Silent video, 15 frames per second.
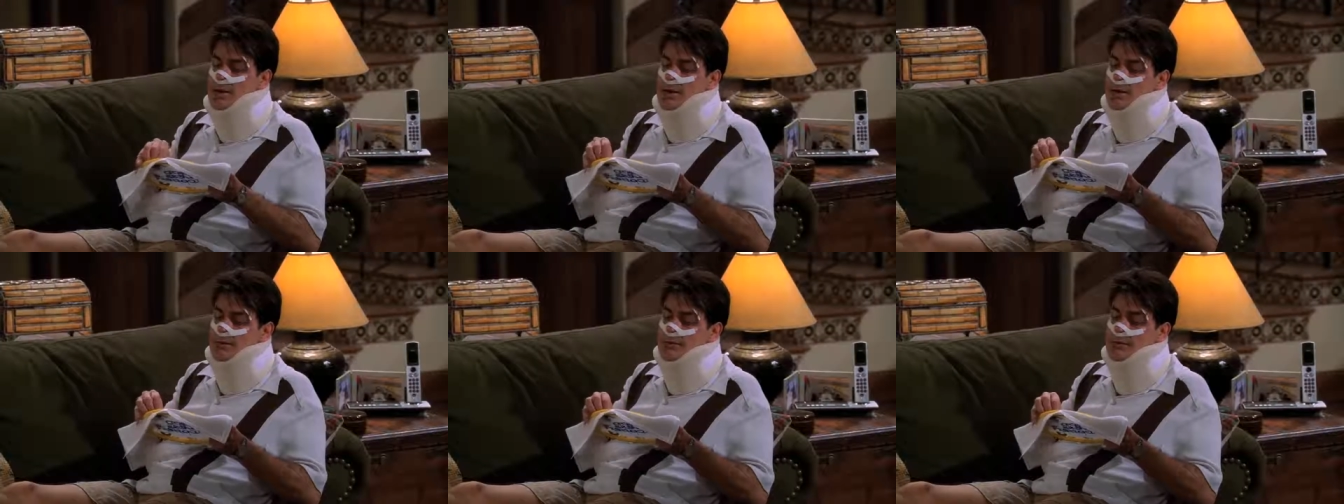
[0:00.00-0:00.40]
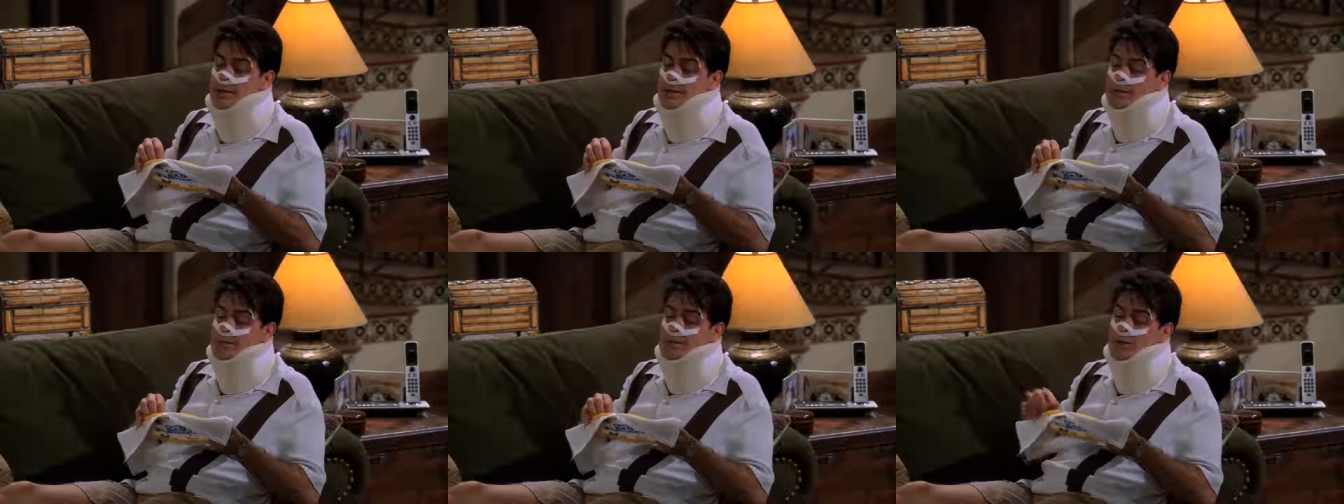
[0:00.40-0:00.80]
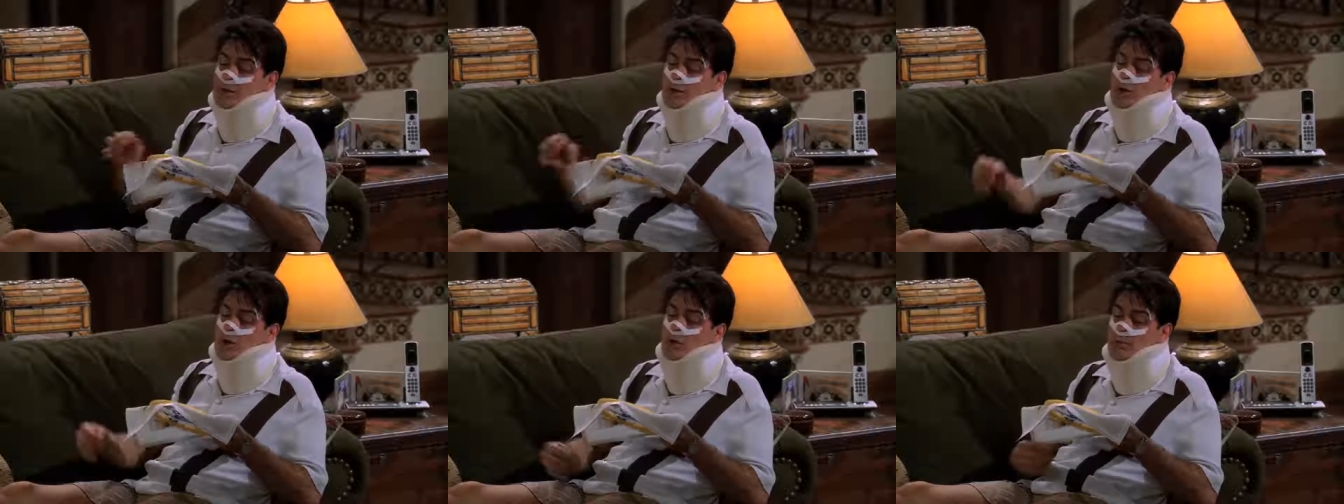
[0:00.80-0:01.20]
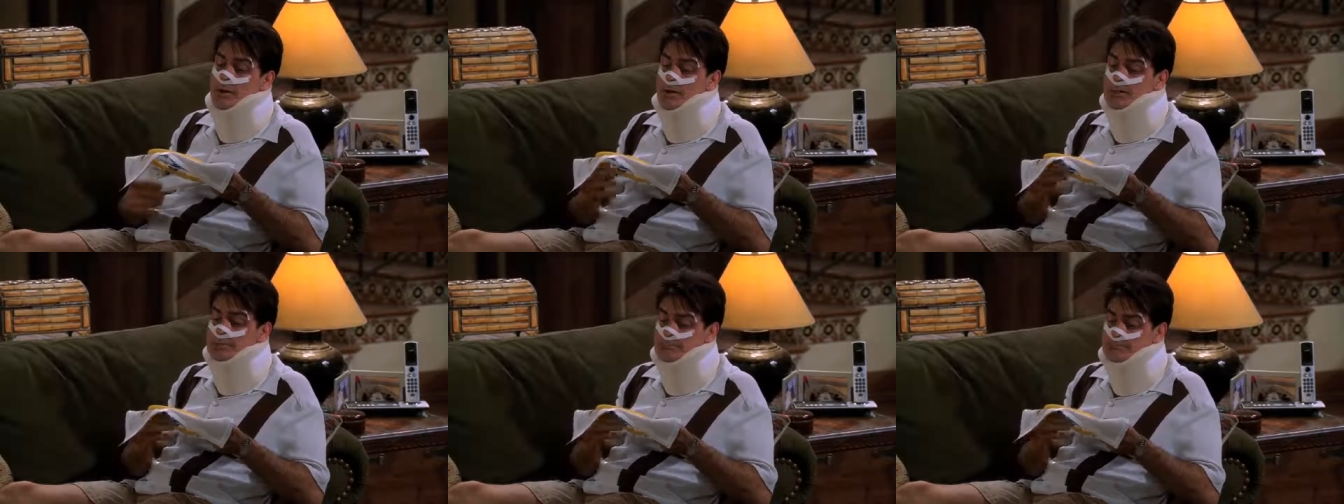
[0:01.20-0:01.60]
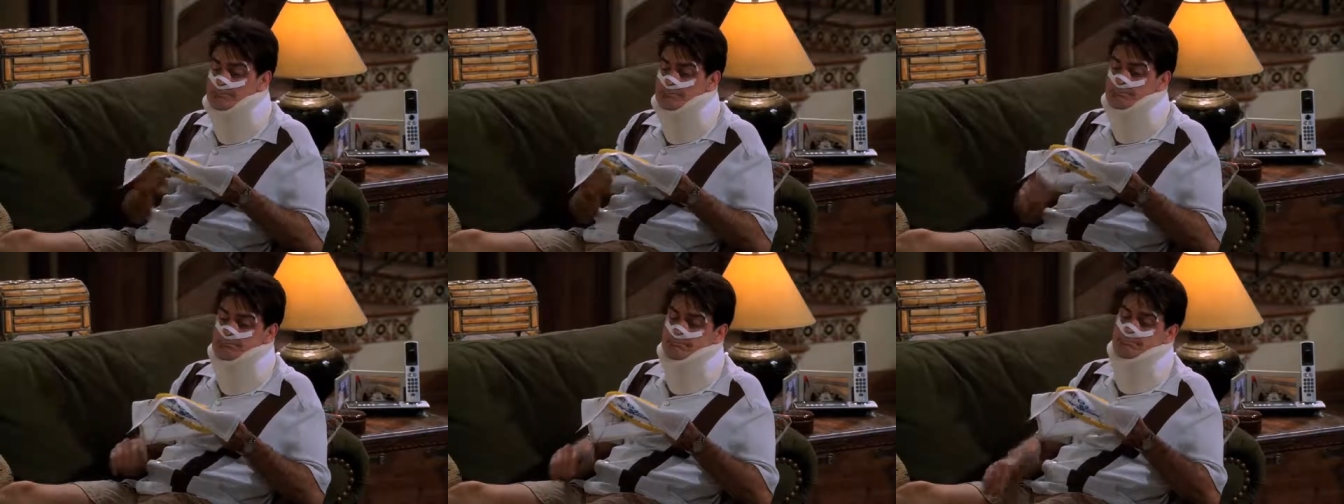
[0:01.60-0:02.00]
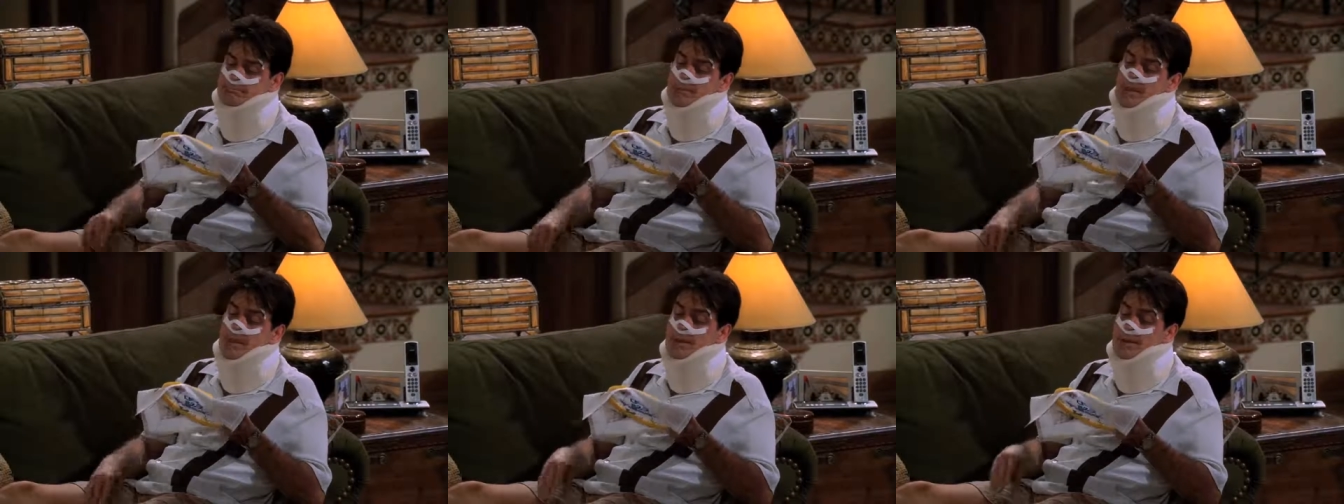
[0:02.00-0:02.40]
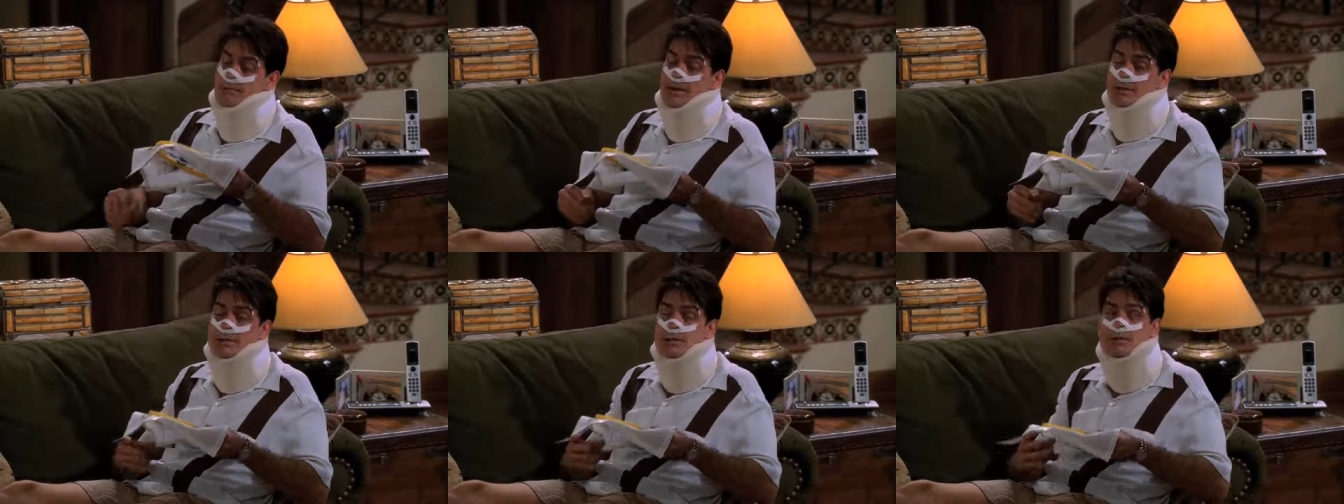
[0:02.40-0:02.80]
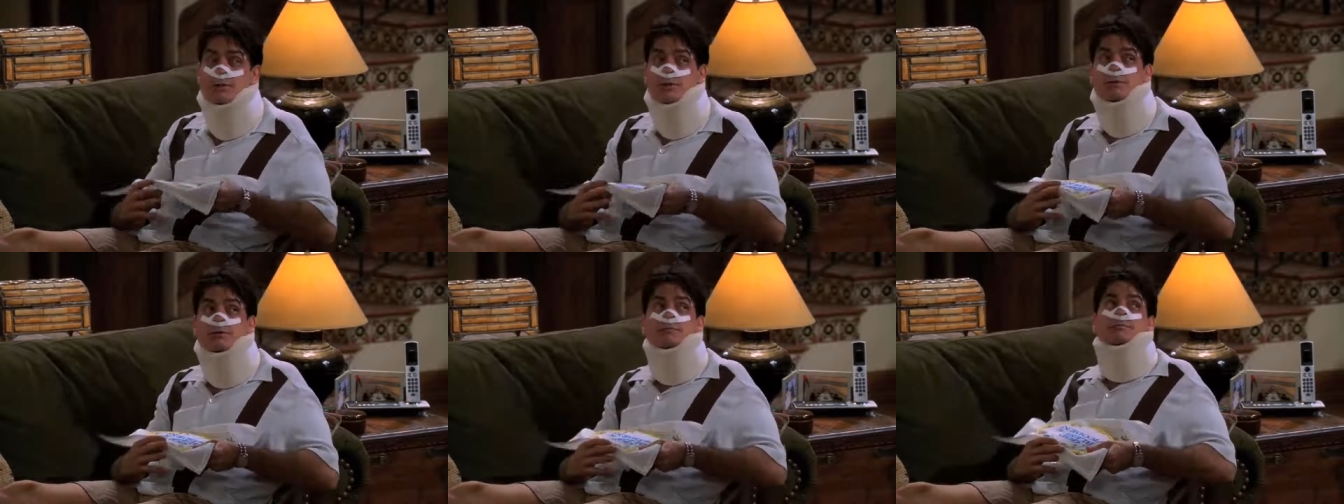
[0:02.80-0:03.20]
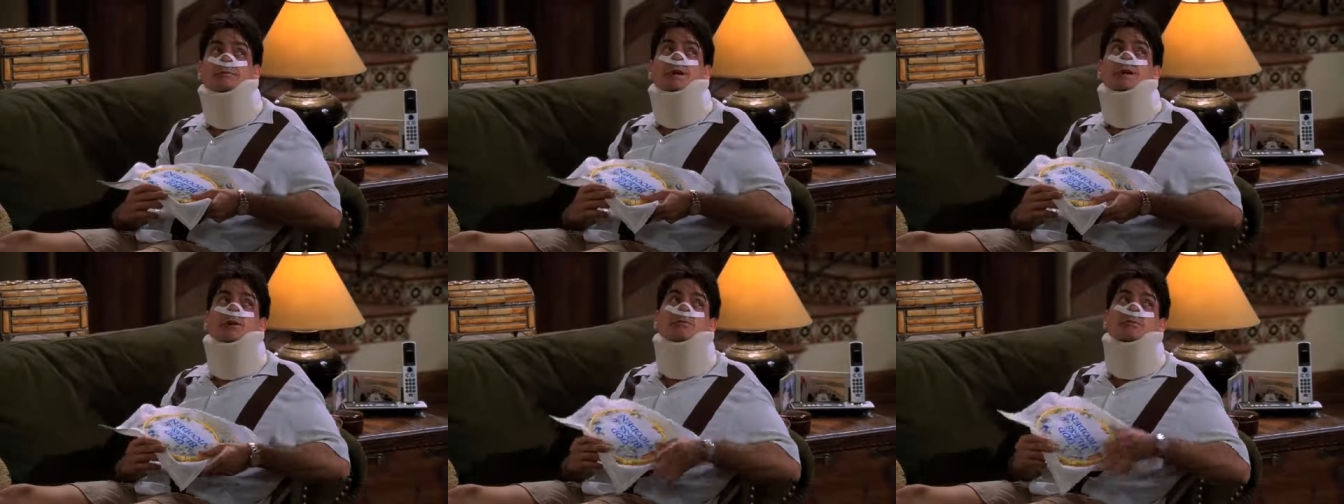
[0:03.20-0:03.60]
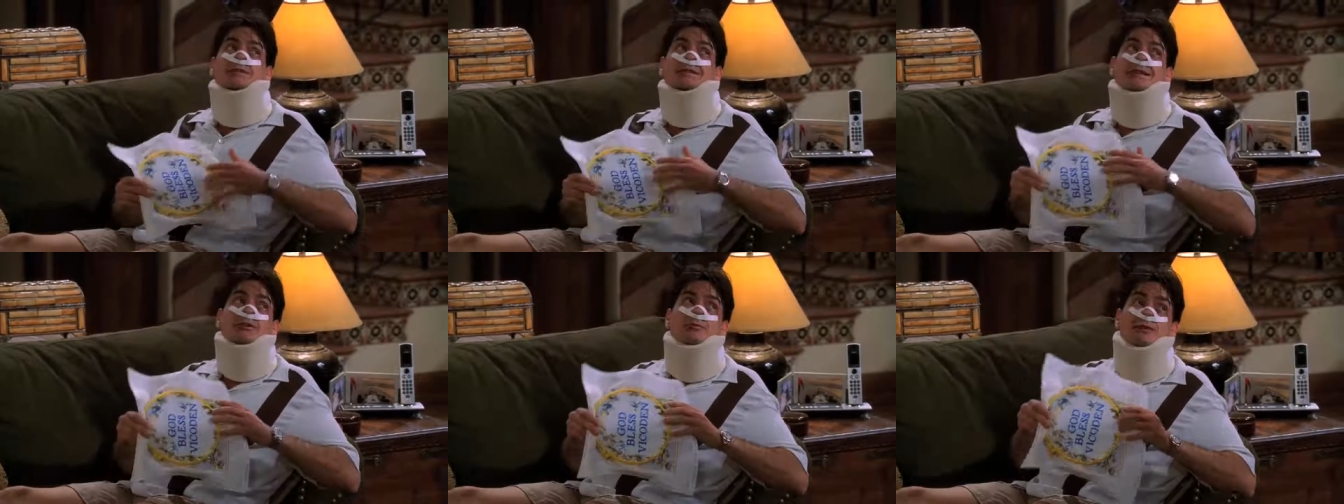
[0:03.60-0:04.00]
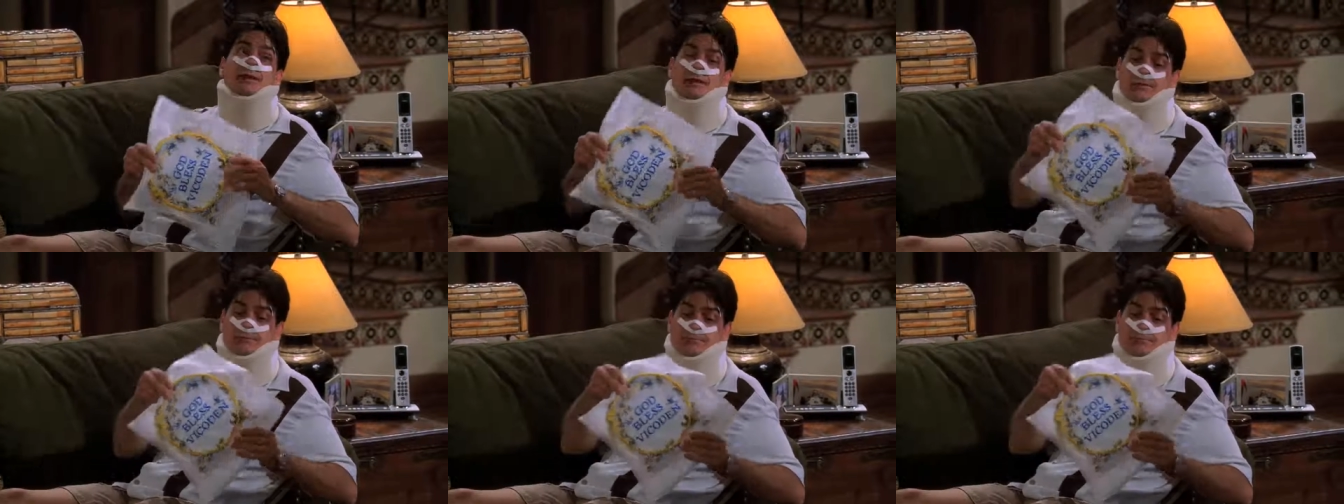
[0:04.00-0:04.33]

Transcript: I find it very calming, and the message helps center me.